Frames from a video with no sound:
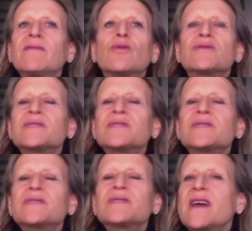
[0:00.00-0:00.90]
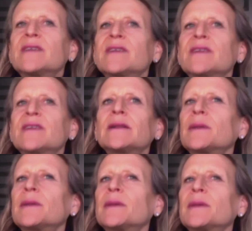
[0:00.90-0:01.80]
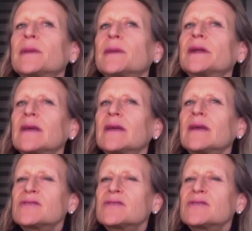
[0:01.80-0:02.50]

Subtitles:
of 24/7 availability.